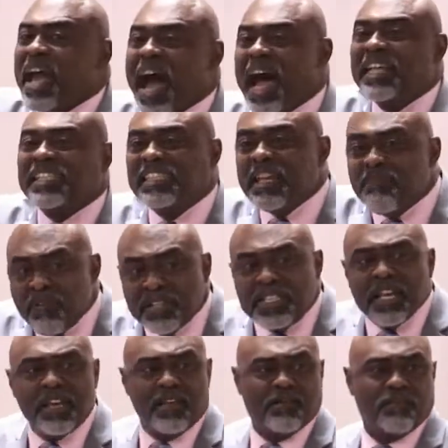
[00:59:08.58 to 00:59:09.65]

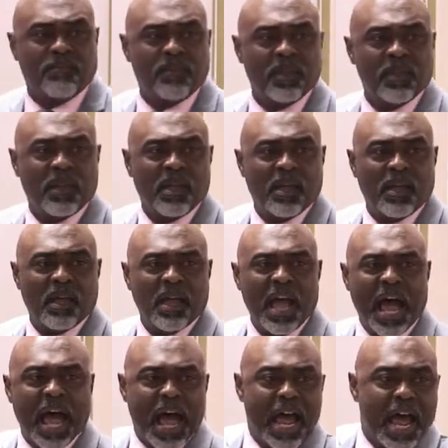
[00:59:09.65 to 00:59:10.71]
activity.
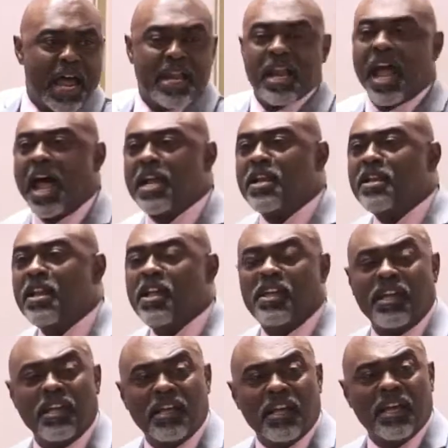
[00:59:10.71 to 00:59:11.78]
And
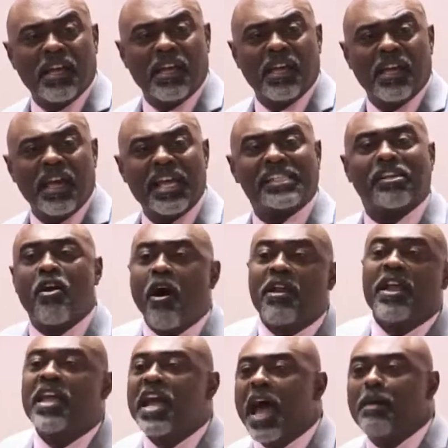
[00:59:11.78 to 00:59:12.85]
his
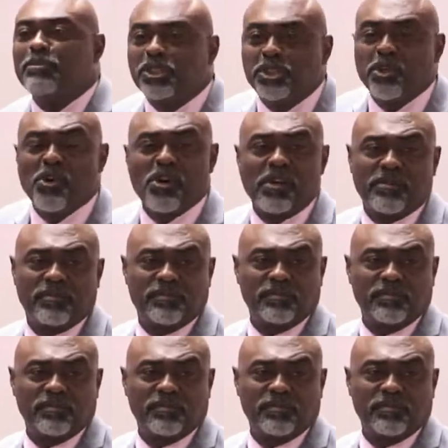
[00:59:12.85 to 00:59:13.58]
colleague, I'm sure,